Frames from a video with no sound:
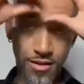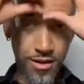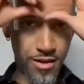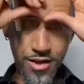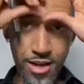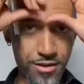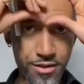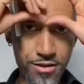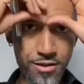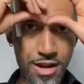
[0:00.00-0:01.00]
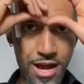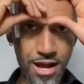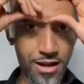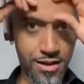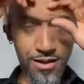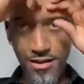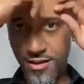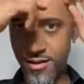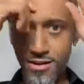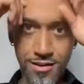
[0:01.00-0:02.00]
and that third eye.
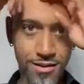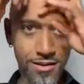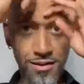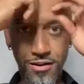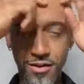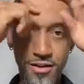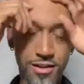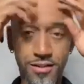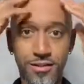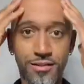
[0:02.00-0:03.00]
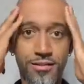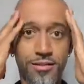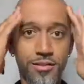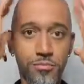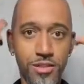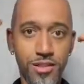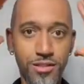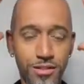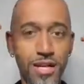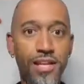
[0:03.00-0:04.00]
Oh yes, speaking
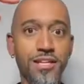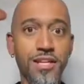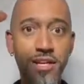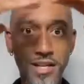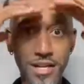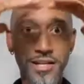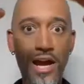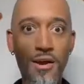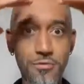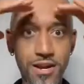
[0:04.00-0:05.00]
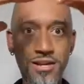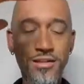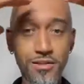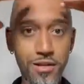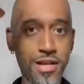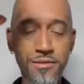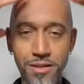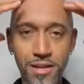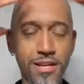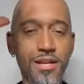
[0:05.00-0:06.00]
to that direct,
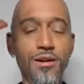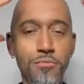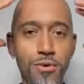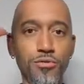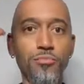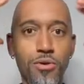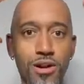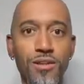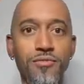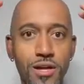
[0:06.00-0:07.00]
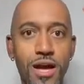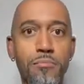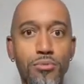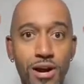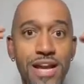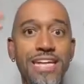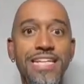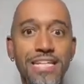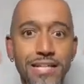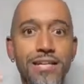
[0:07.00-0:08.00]
that innermost part of thy
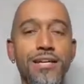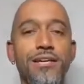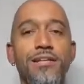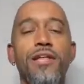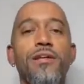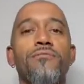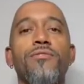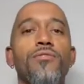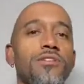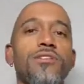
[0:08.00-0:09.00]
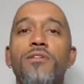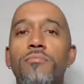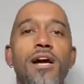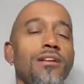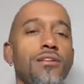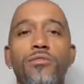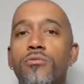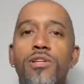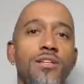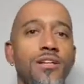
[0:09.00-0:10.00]
brain that influences the body to do
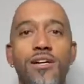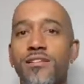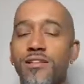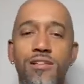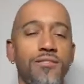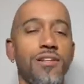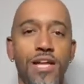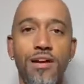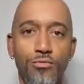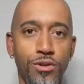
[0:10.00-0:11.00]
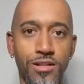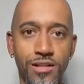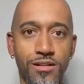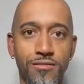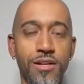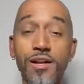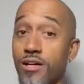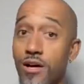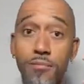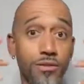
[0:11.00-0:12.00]
what it does and live the life we live.
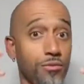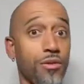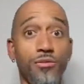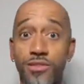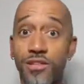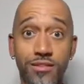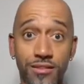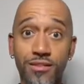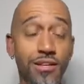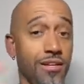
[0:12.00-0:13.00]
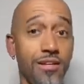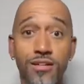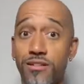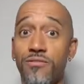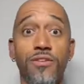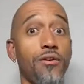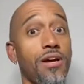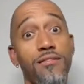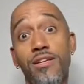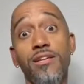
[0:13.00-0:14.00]
Coming through those senses, because if you don't
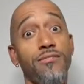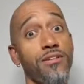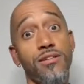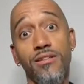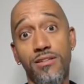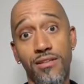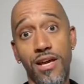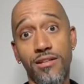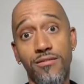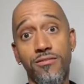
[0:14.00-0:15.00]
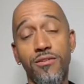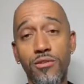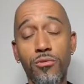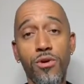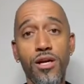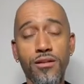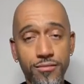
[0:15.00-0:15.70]
have any of your senses active, you're what?